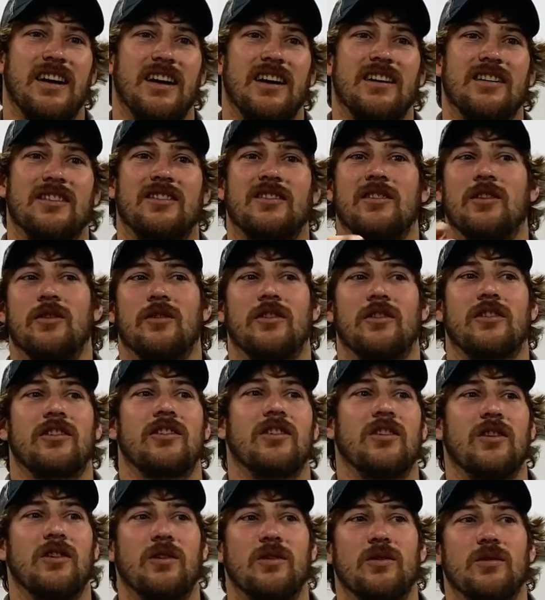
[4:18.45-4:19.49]
And so to
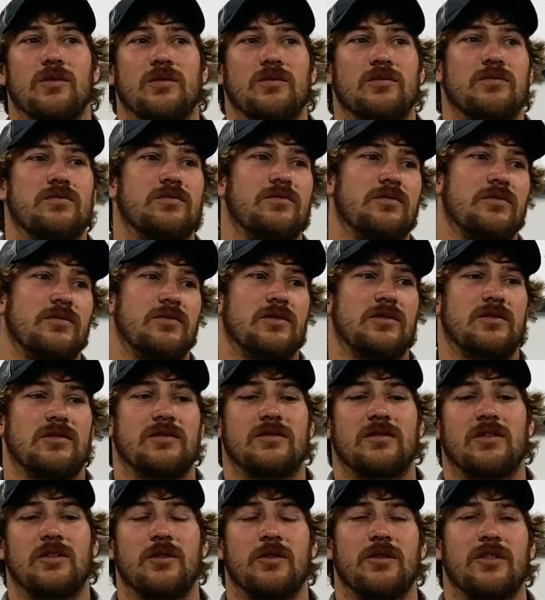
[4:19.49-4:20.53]
go
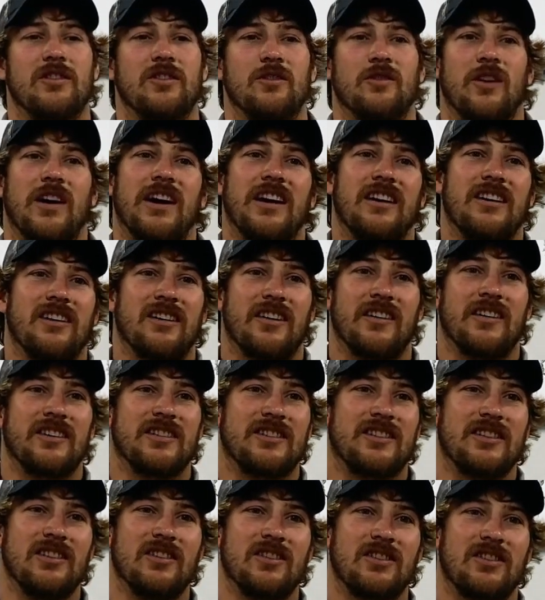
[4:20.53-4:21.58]
do this granite on this
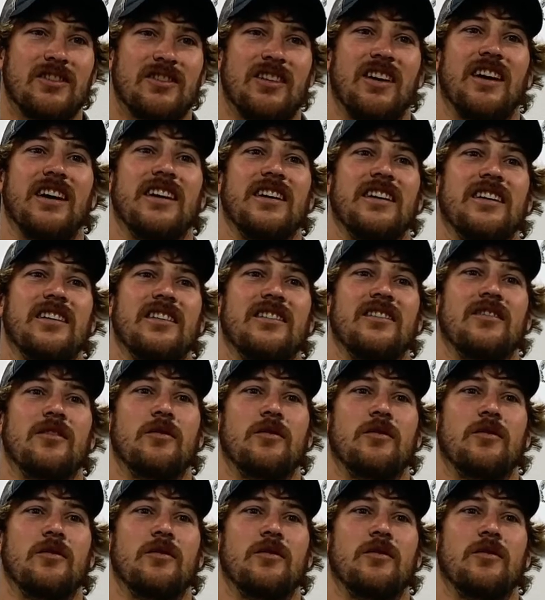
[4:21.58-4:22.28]
hillside and